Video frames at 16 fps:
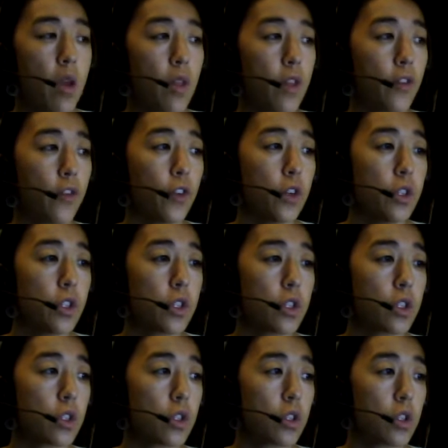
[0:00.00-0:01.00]
The
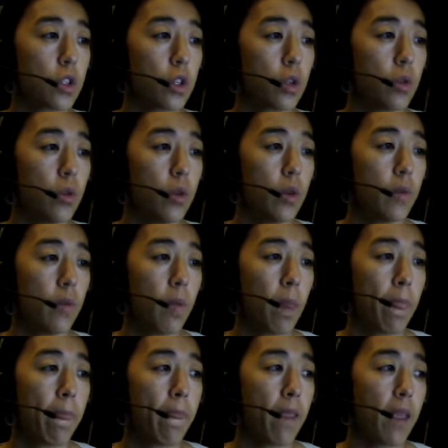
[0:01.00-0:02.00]
first to
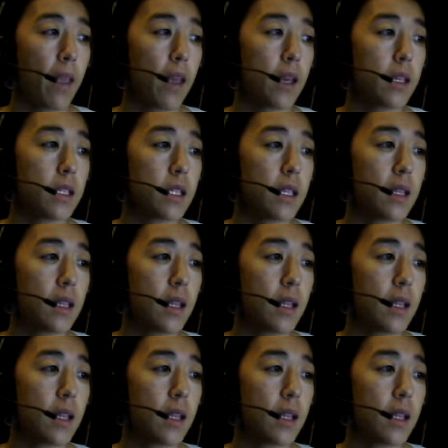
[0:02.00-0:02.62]
is